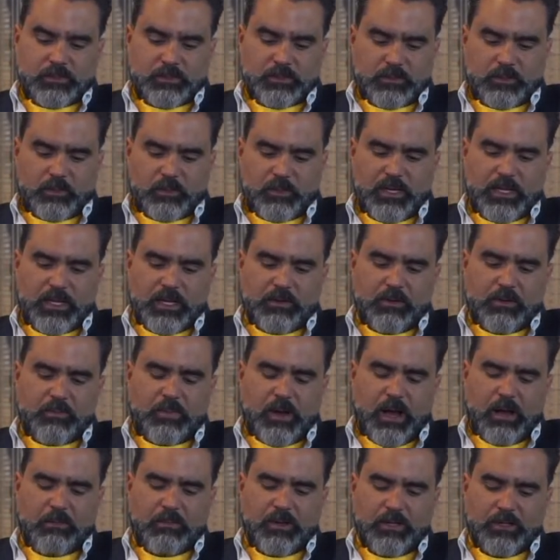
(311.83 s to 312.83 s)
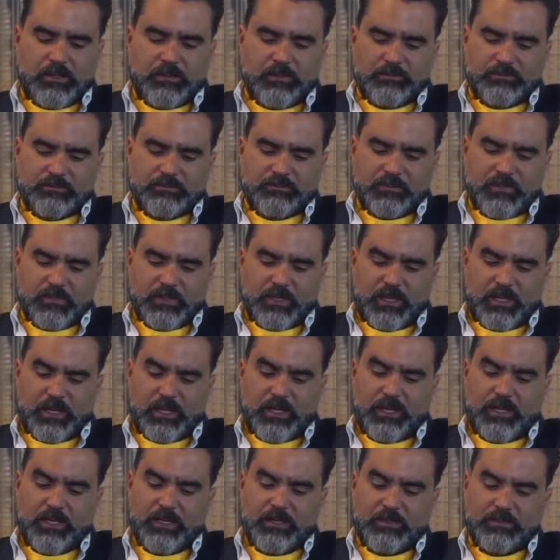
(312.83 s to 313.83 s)
Dominican Republic,
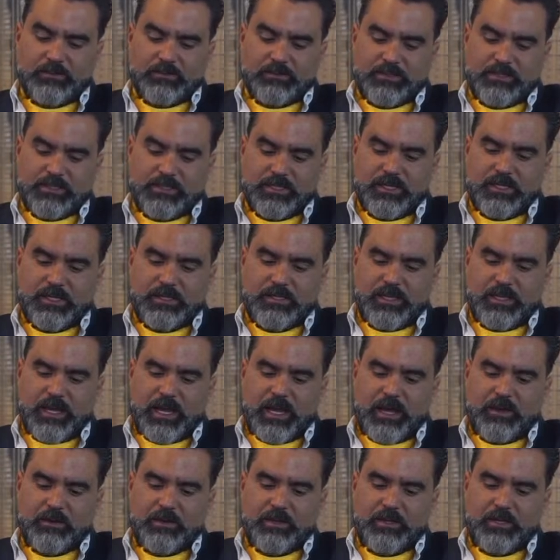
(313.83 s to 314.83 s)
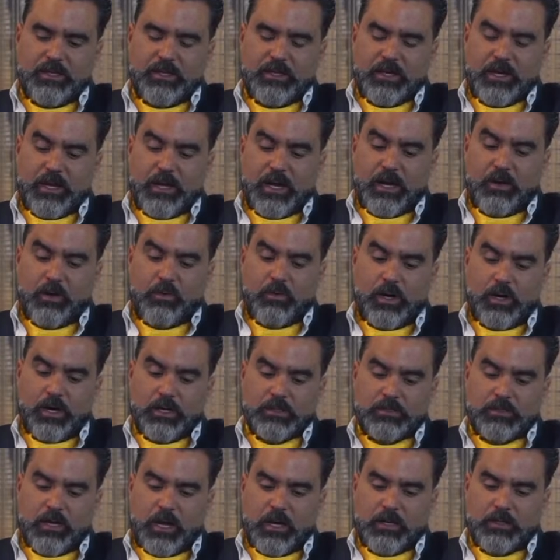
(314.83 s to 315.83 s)
and sitting down in Nicaragua,
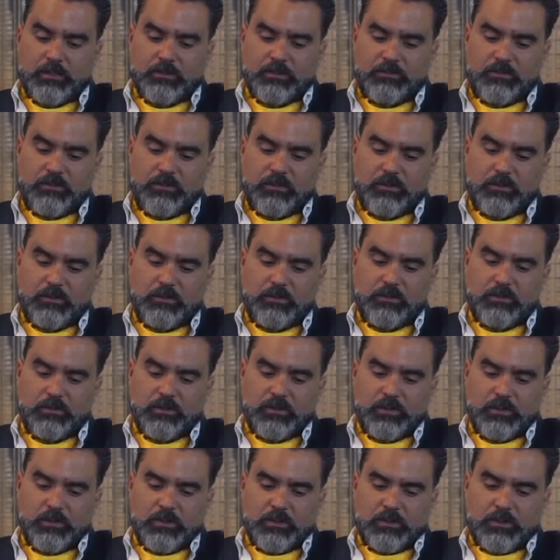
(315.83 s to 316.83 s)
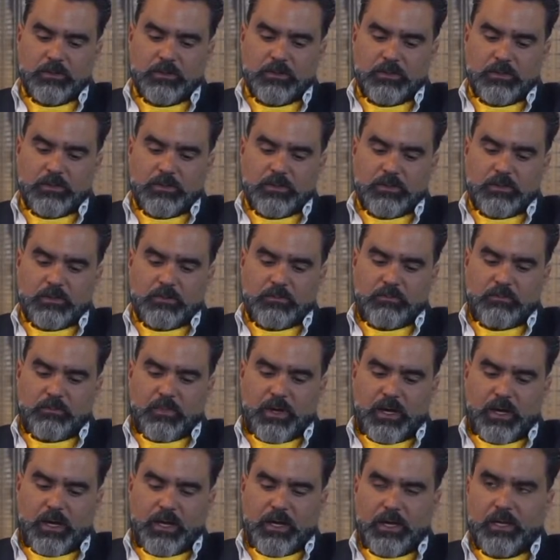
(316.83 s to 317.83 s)
talking to
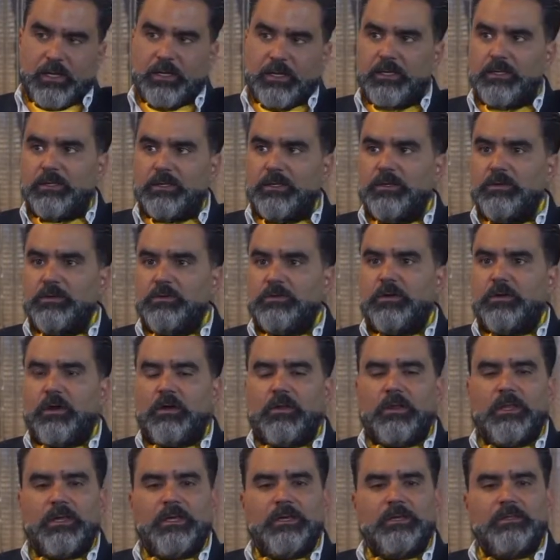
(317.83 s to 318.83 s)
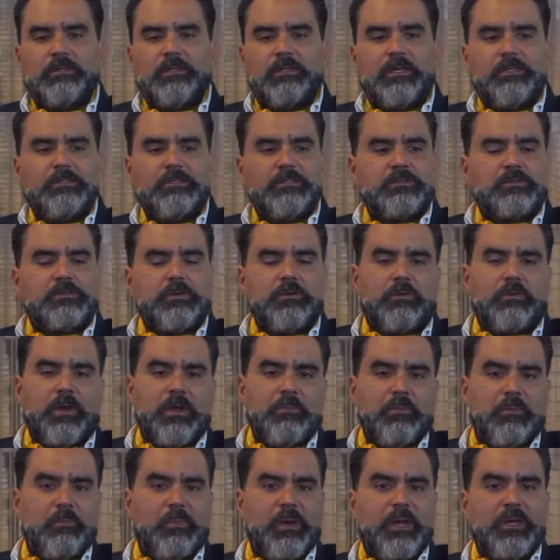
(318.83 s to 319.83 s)
my new colleague in the industry,
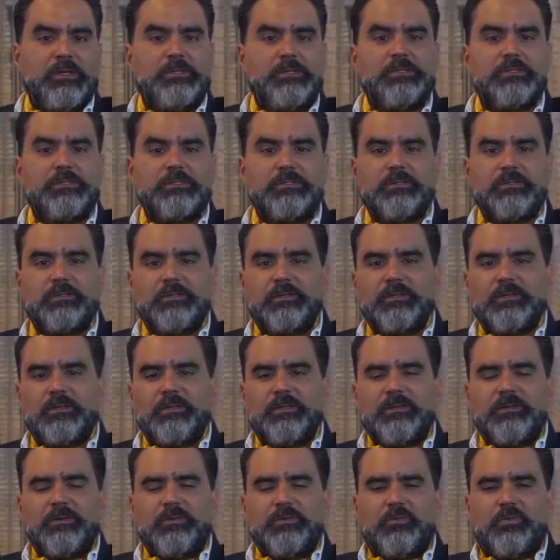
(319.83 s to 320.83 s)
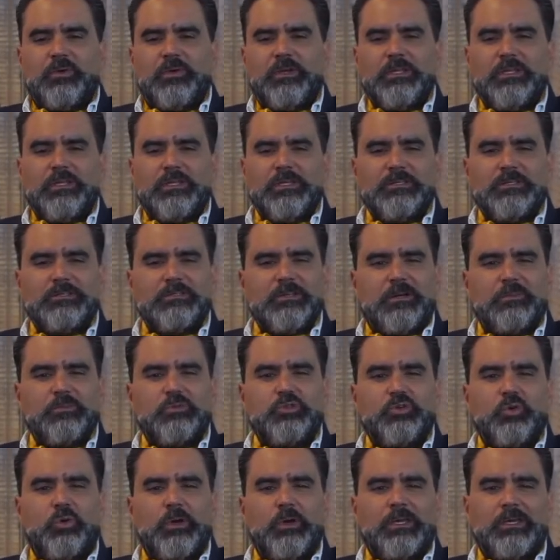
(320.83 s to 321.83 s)
Raymond Pages, we did some
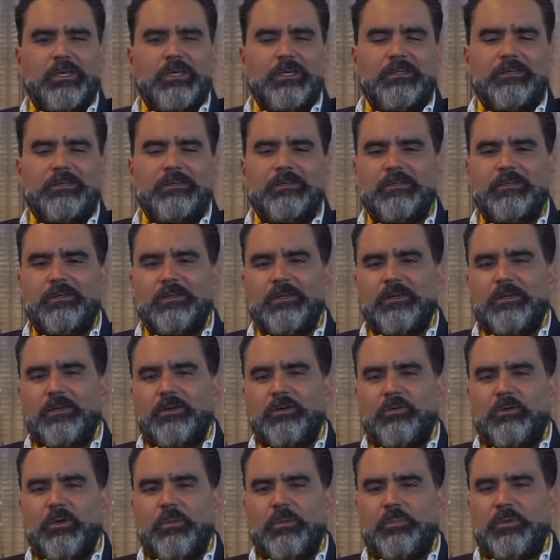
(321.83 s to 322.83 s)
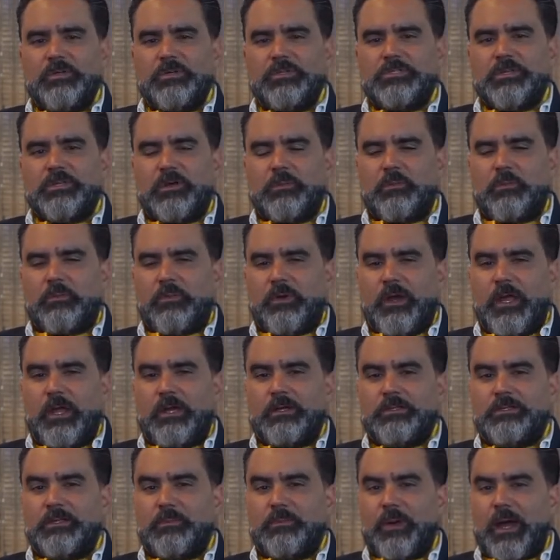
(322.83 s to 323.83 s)
tweaking. We put some
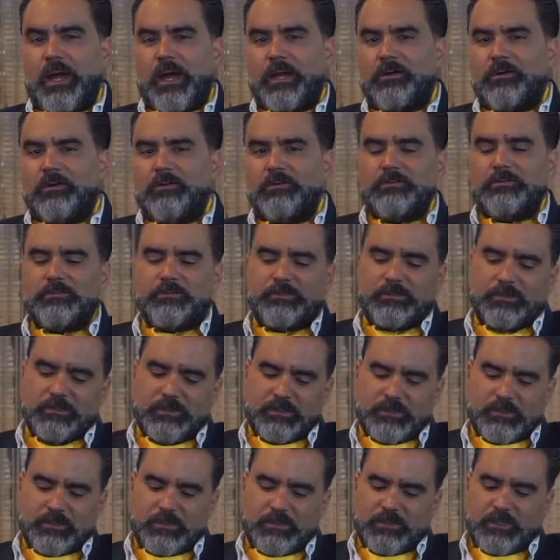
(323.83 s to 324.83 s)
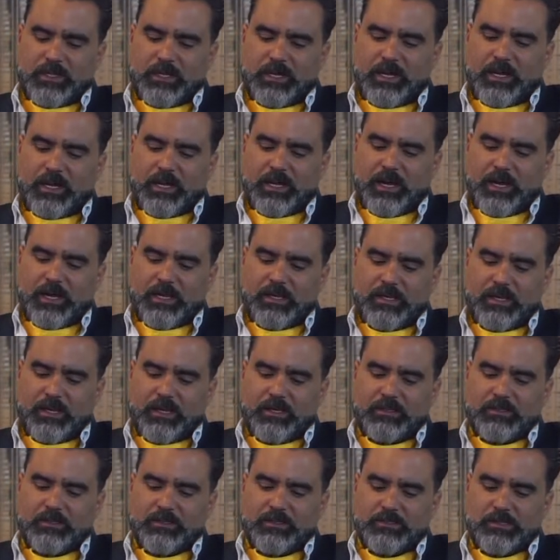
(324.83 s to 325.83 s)
rare tobacco that I
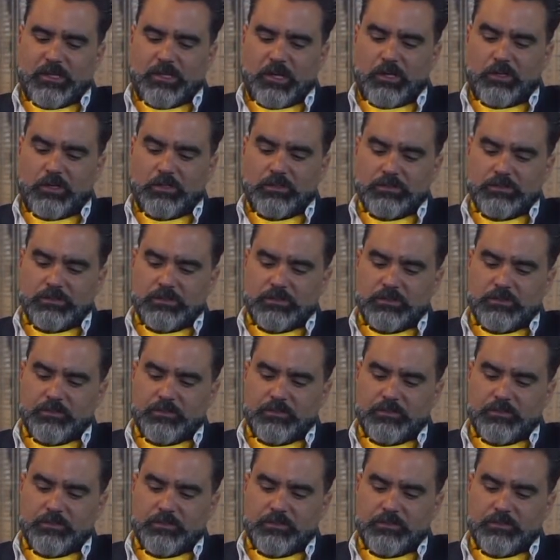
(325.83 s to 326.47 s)
can disclose.